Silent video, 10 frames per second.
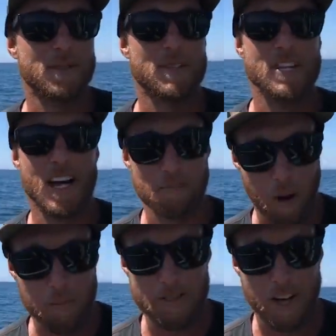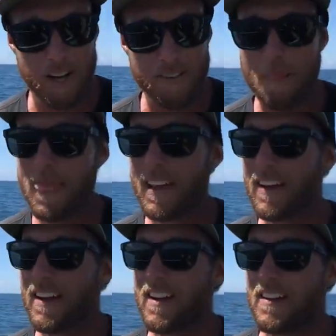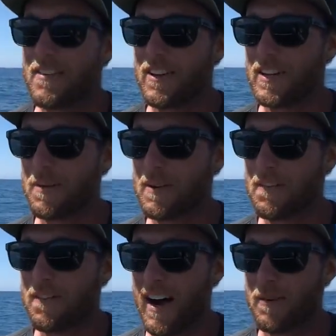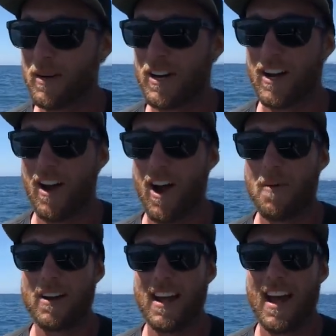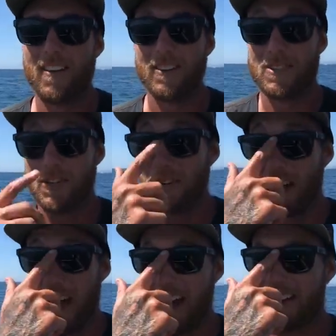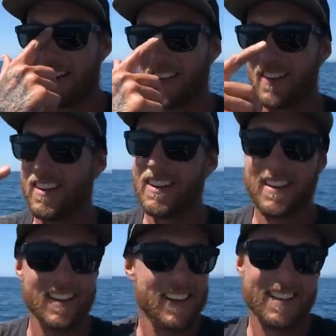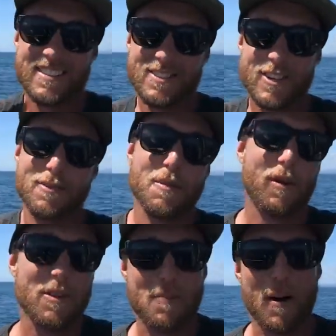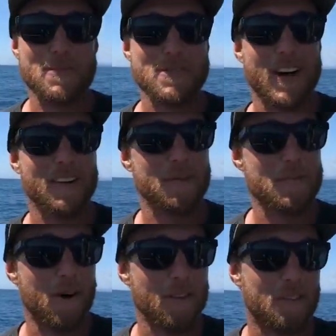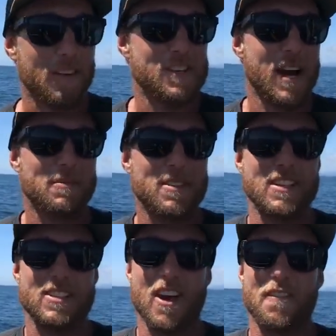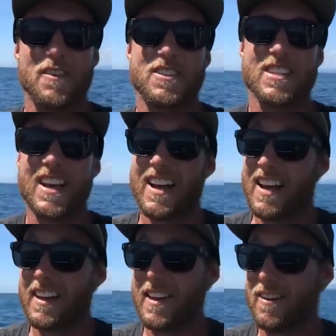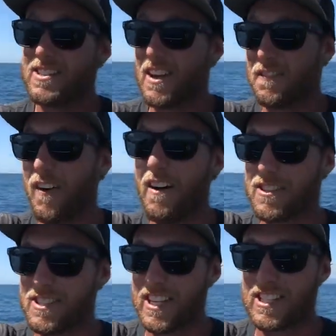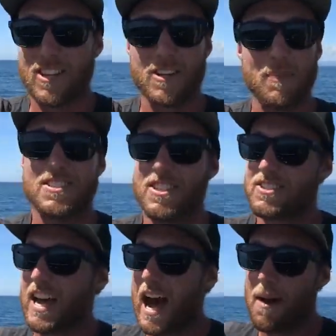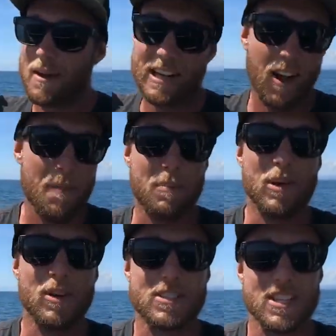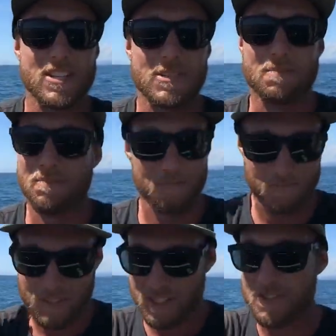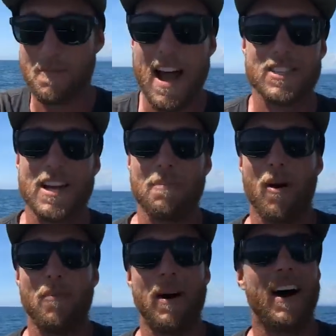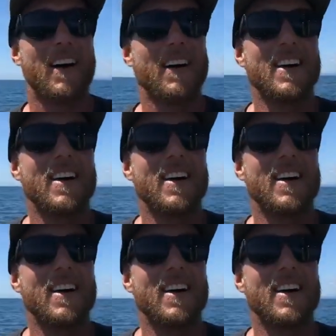So we chucked poppers on for a little bit of fun. We've got to go home in an hour or two, and as soon as we put the poppers on, we brought the fish up to the surface and there was like 5 or 6 of those fish just come in like bullets and just smash that popper.